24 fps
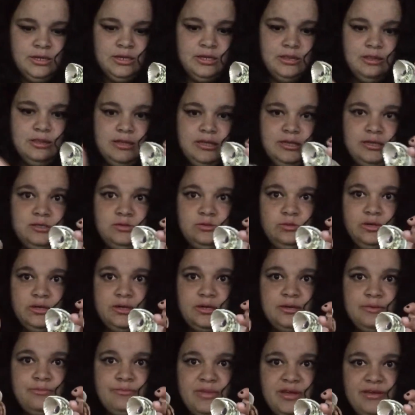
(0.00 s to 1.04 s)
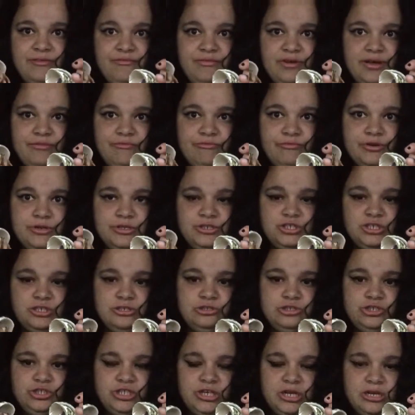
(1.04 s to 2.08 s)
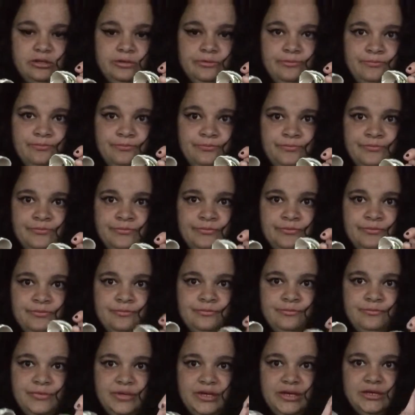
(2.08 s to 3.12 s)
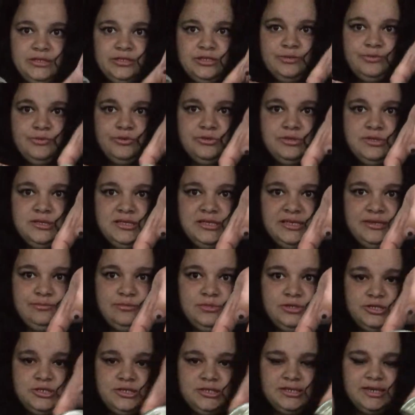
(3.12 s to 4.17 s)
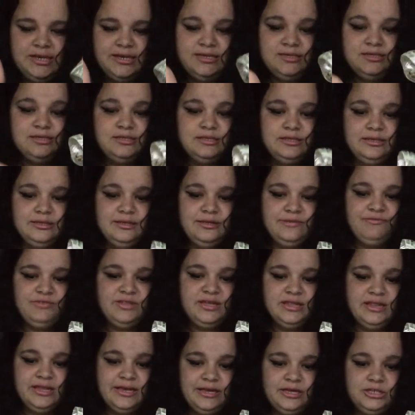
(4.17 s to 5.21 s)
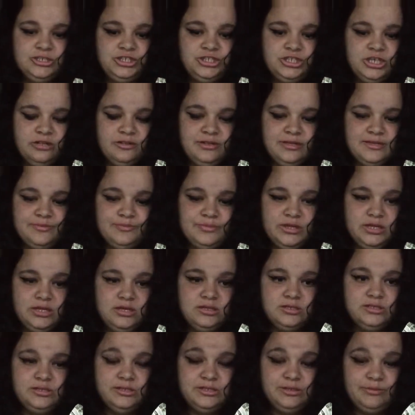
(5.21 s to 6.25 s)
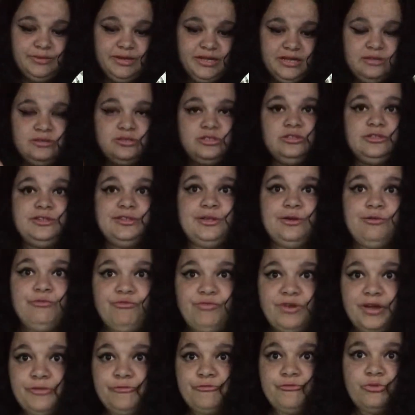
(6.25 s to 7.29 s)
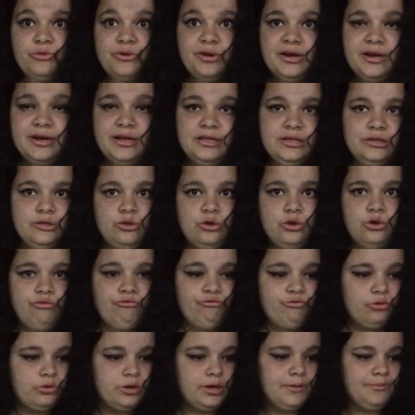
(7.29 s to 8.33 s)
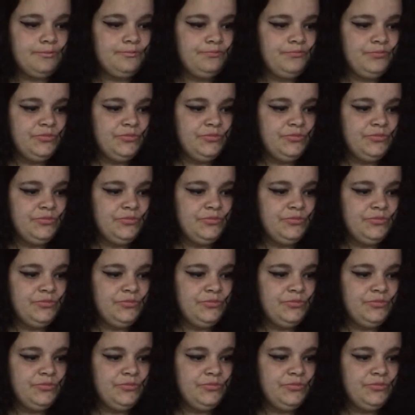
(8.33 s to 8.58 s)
and this one might fight for each other's shell because they're both similar size, and if they like a shell that belongs to somebody else, they'll fight for it and they'll go for it.